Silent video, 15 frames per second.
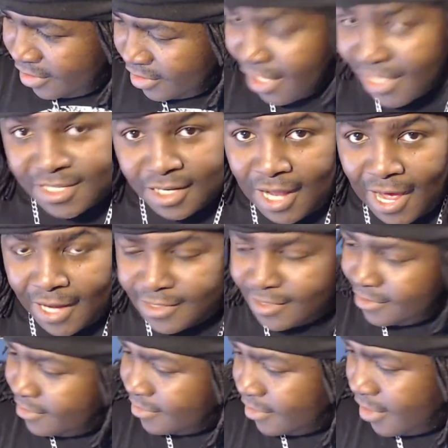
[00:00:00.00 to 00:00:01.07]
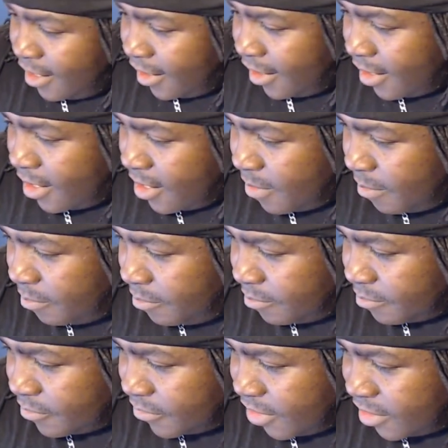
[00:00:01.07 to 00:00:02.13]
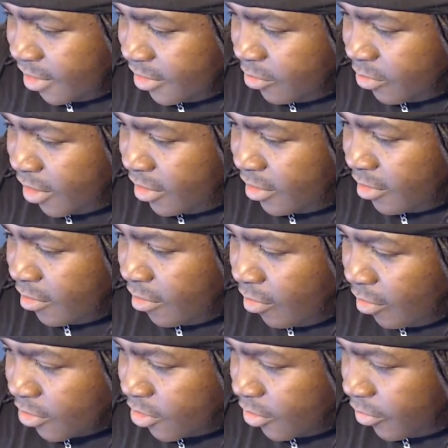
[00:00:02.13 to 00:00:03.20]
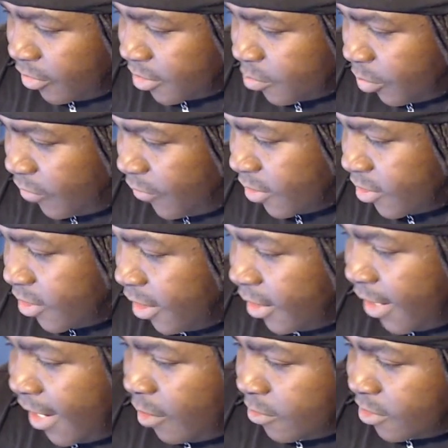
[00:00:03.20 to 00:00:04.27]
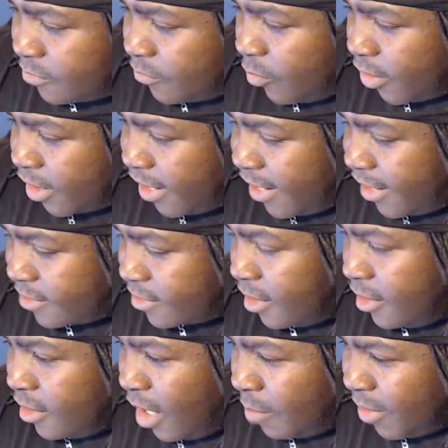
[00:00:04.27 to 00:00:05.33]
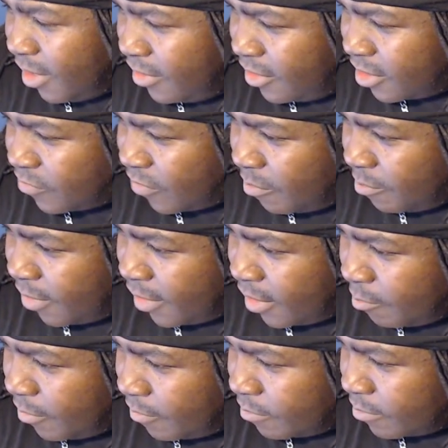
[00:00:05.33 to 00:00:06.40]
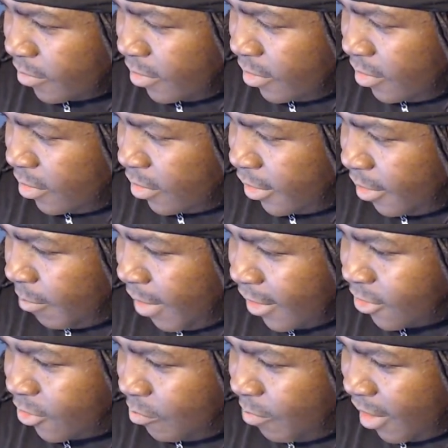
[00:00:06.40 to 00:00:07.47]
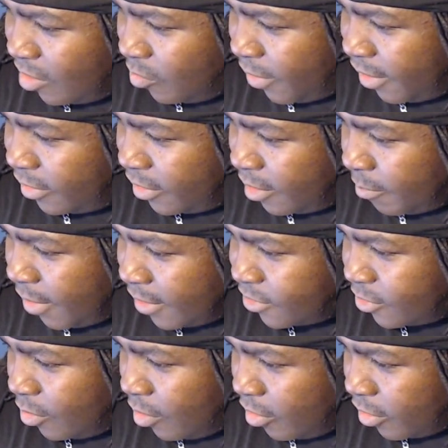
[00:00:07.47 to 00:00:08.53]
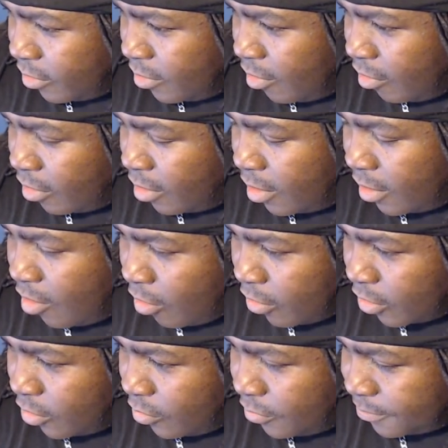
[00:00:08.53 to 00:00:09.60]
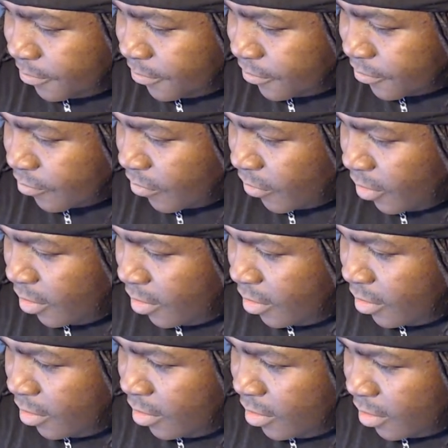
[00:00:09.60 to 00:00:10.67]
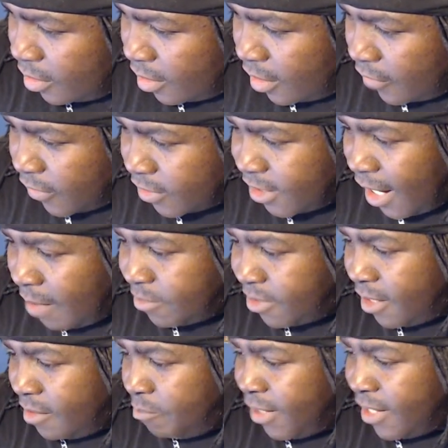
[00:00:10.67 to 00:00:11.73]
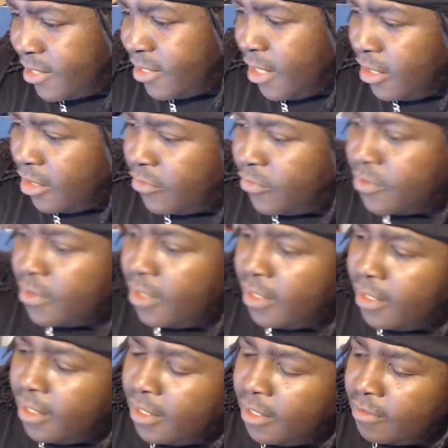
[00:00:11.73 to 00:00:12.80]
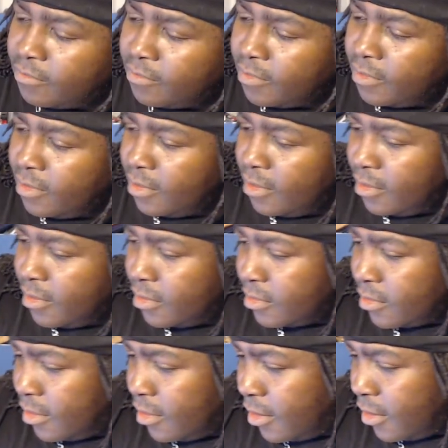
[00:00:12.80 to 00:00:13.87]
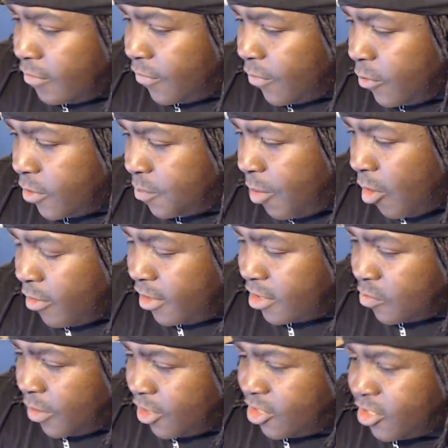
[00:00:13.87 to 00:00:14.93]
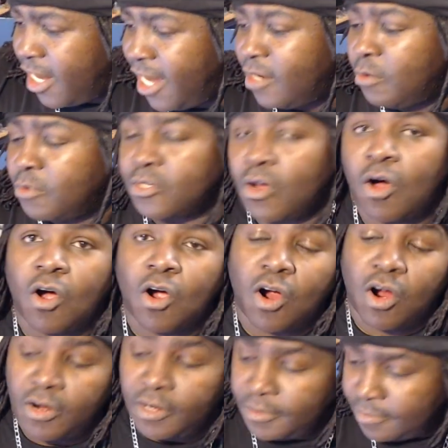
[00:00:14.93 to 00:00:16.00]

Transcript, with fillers: that's a lot. Um, Nintendo did alter its previously announced forecast. I'm getting this from um, Gamatsu, by the way, the Gamatsu ar- ar- uh, article. Uh, the top 10 best selling uh, uh first party Switch titles are